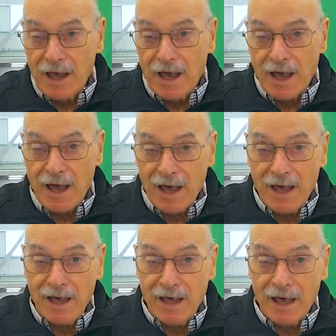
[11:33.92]

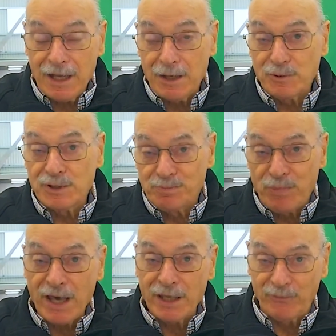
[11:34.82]
And it was
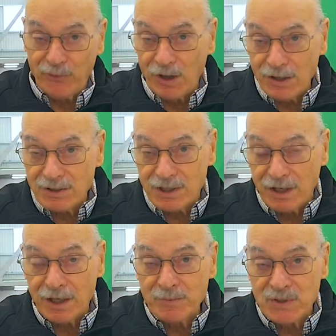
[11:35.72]
painful at
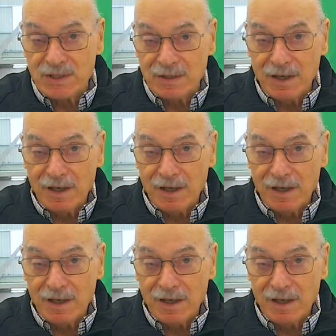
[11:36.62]
times.